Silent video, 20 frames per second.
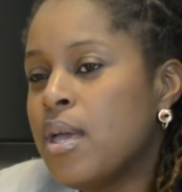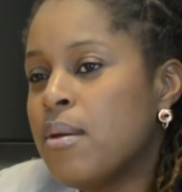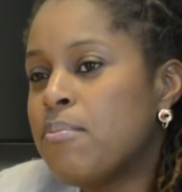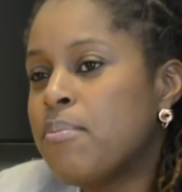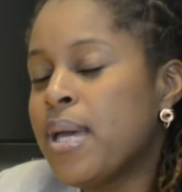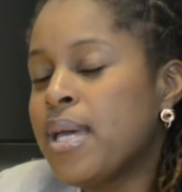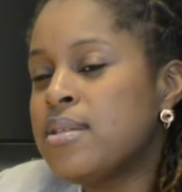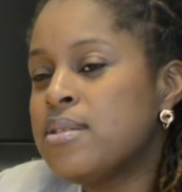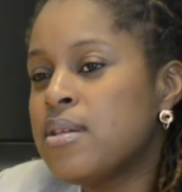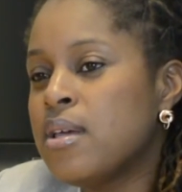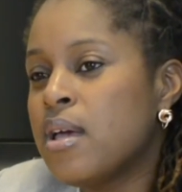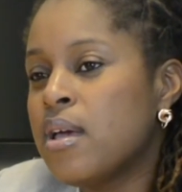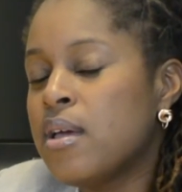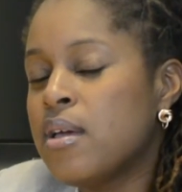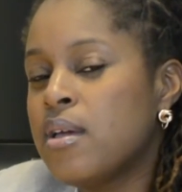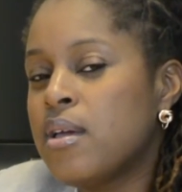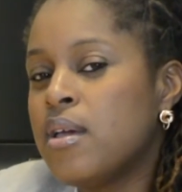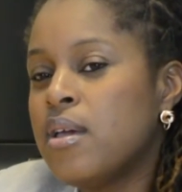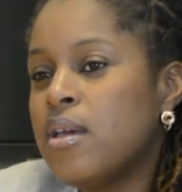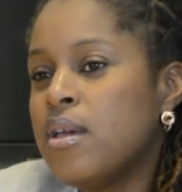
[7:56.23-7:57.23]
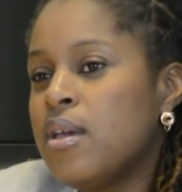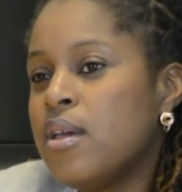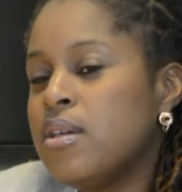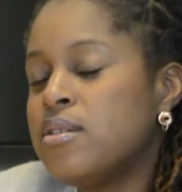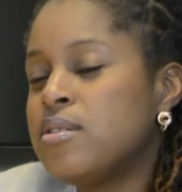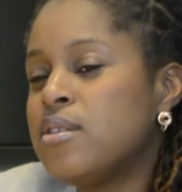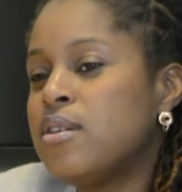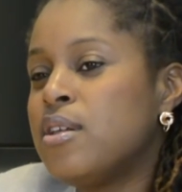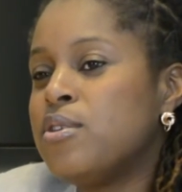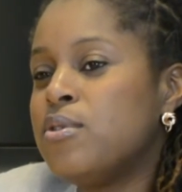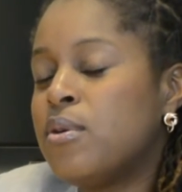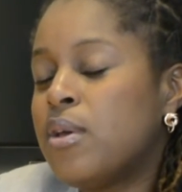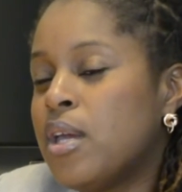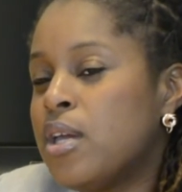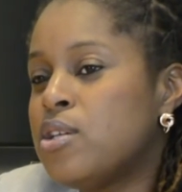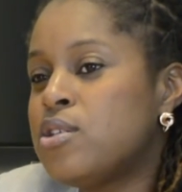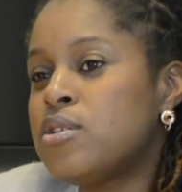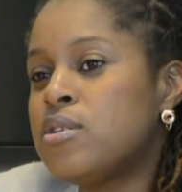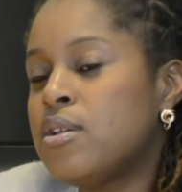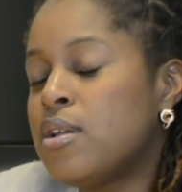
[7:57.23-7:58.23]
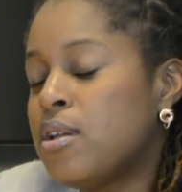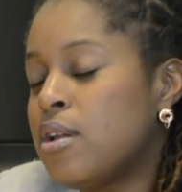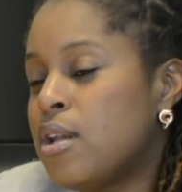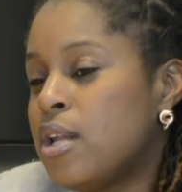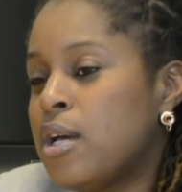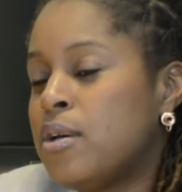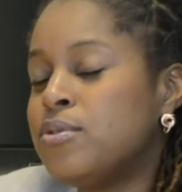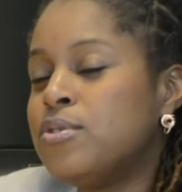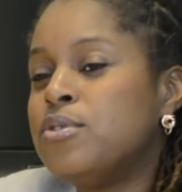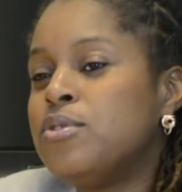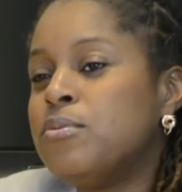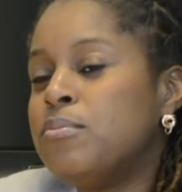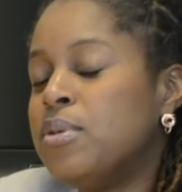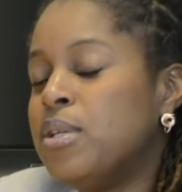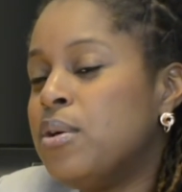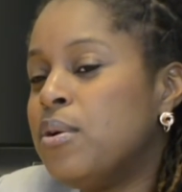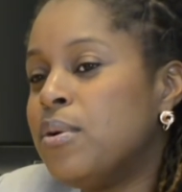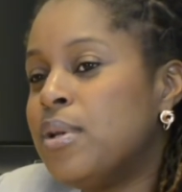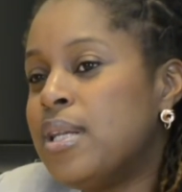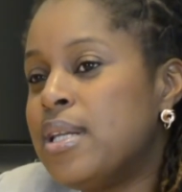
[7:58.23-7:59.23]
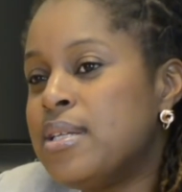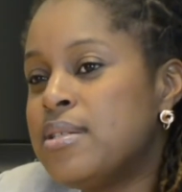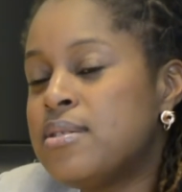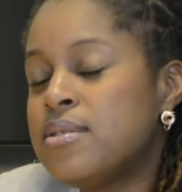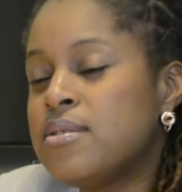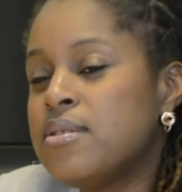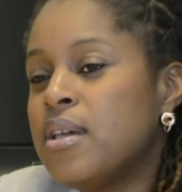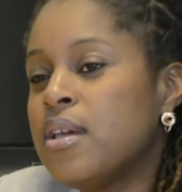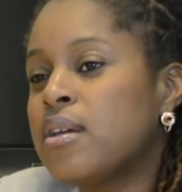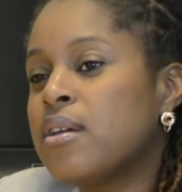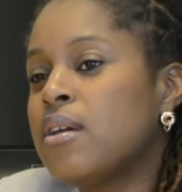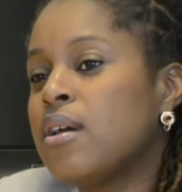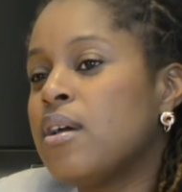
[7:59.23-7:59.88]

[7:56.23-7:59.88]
Better is an education that allows you to be holistic,